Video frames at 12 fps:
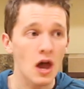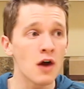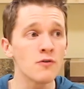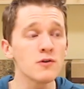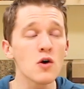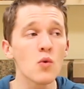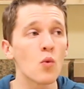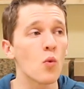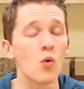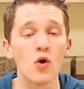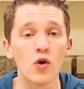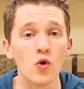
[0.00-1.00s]
I don't know
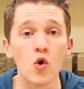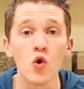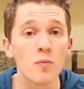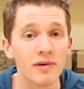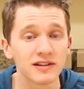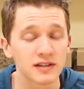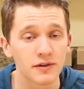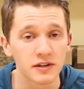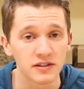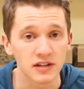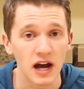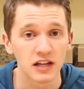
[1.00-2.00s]
who picks out
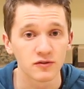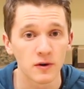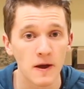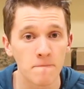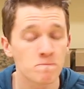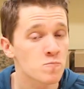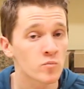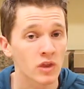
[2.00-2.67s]
these ties for him.